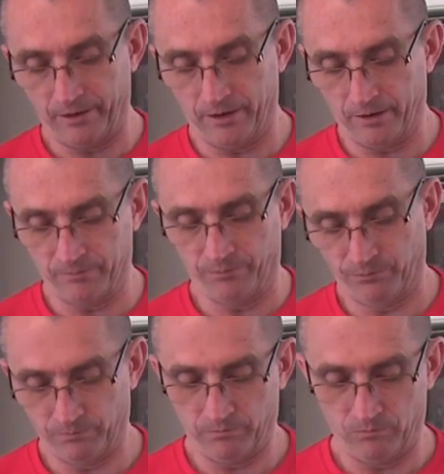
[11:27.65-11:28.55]
um,
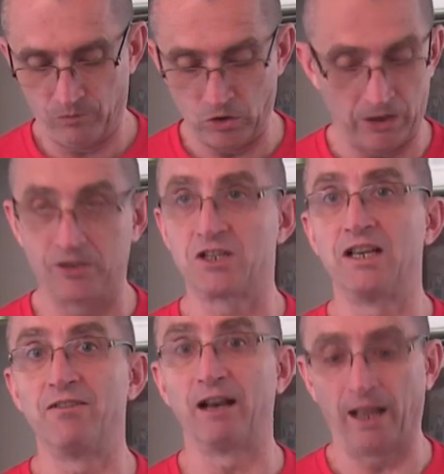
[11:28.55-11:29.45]
you can
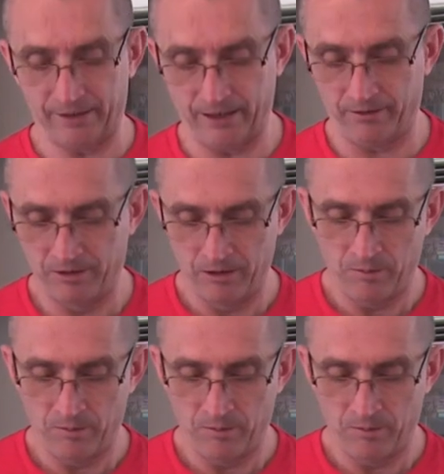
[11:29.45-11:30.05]
just leave it like that.